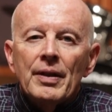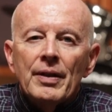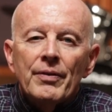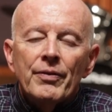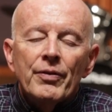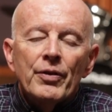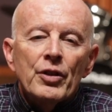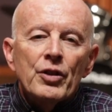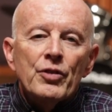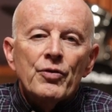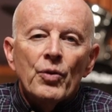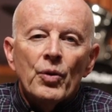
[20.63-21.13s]
uh,
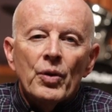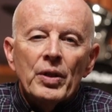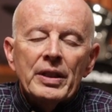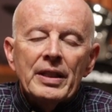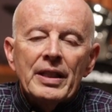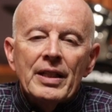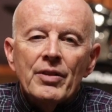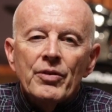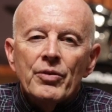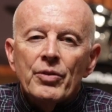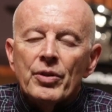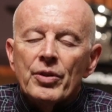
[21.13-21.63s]
verse
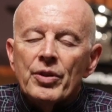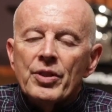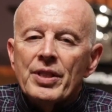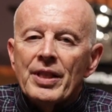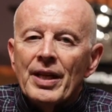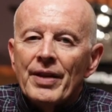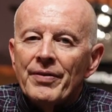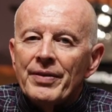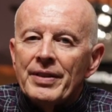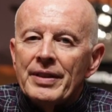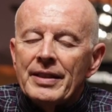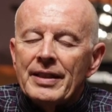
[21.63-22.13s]
14 through
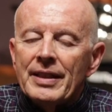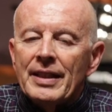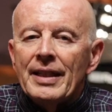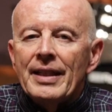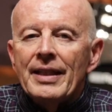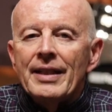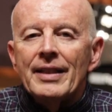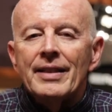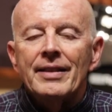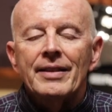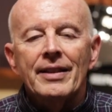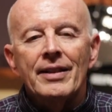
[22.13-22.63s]

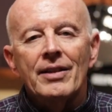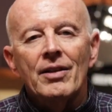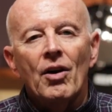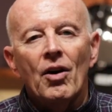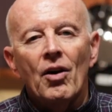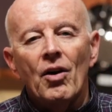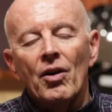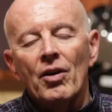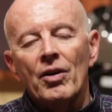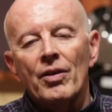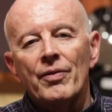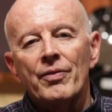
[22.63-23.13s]
17, and then
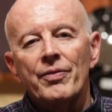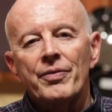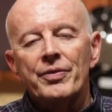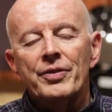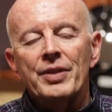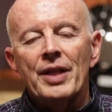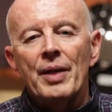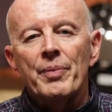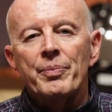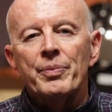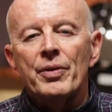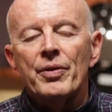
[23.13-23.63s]
all of
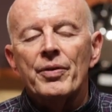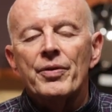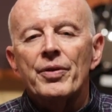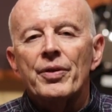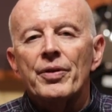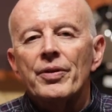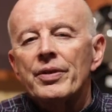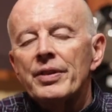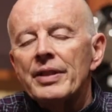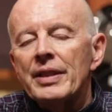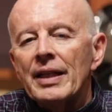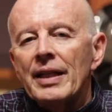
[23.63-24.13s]
chapter
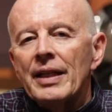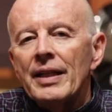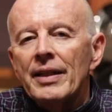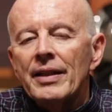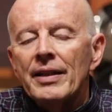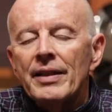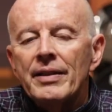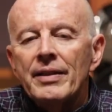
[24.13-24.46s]
13.